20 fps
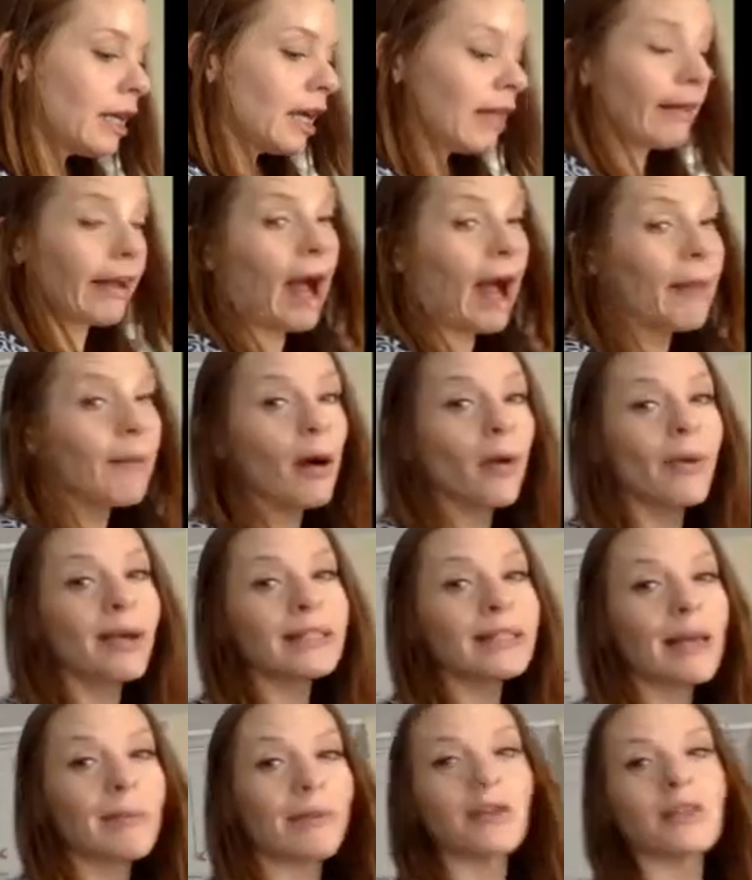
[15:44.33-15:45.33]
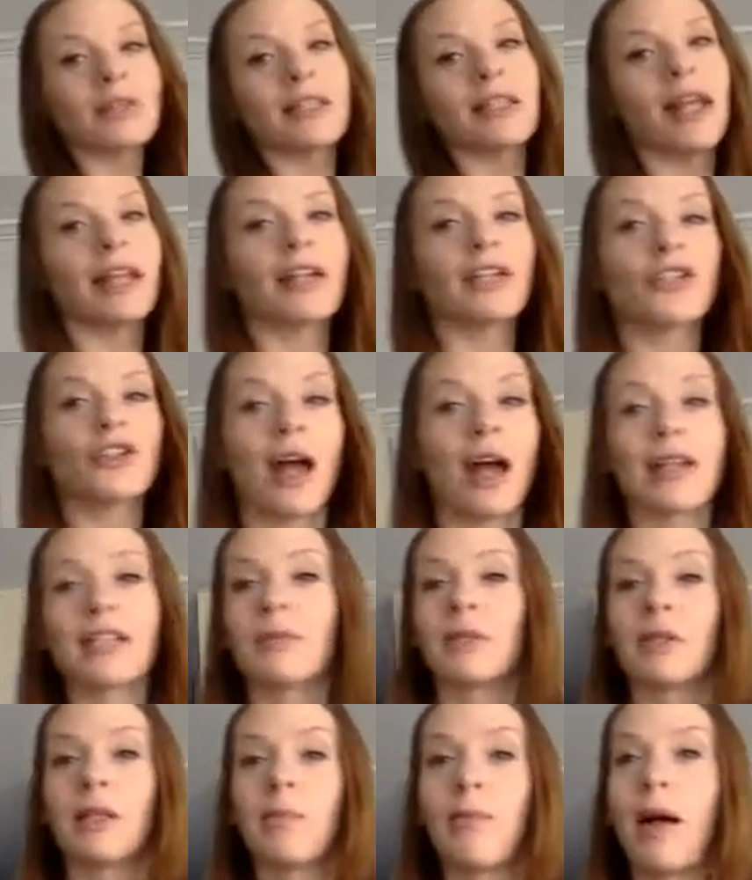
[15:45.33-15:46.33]
Like, I'm always that person that, like, tries to
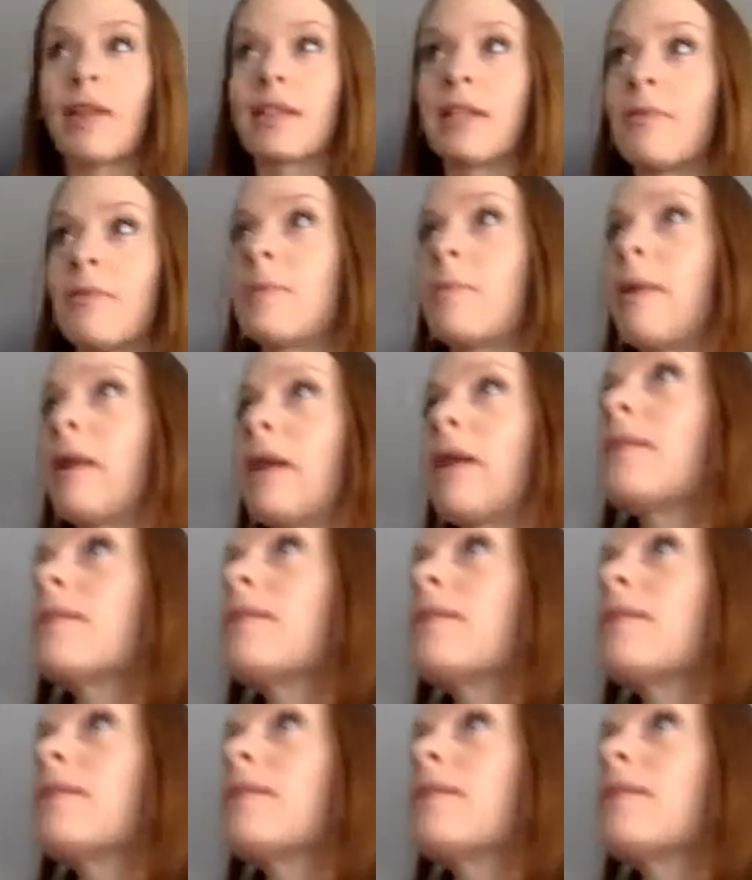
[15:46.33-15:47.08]
put the positive spin on